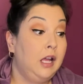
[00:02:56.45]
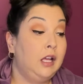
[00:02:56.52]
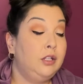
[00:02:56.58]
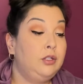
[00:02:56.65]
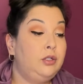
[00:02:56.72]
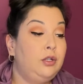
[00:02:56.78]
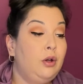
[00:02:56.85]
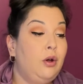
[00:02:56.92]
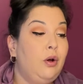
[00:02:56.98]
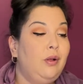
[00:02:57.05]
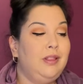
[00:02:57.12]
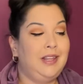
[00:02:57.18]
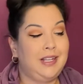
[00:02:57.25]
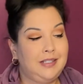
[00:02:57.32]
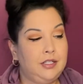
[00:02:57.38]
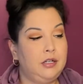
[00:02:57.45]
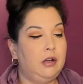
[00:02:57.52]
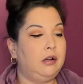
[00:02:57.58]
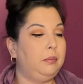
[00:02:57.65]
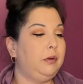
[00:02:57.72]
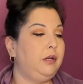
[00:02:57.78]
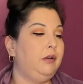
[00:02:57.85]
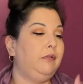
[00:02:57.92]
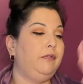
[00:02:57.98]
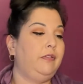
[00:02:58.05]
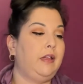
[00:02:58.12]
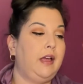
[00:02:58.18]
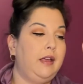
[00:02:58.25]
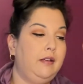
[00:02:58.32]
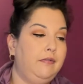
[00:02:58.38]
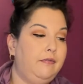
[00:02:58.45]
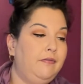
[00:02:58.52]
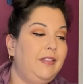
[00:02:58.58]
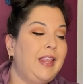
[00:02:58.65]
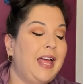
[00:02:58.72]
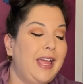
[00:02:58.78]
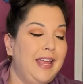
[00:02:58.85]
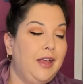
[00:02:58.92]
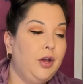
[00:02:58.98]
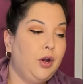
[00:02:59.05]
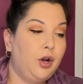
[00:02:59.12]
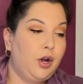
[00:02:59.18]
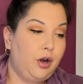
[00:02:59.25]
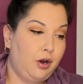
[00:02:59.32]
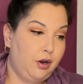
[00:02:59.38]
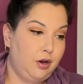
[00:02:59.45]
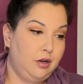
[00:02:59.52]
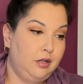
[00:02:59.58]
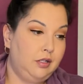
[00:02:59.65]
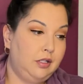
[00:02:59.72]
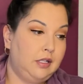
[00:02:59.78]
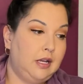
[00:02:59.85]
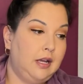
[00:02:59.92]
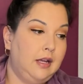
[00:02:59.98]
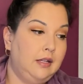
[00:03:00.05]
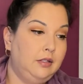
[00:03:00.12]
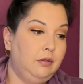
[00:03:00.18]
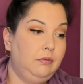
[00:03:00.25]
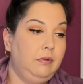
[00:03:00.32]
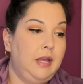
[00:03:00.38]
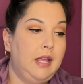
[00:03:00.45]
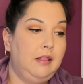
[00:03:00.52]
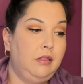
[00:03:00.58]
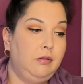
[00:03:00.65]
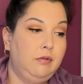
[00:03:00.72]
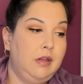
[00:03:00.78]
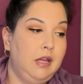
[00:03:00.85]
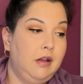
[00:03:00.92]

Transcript: So let's talk about your flyer cards. So we had three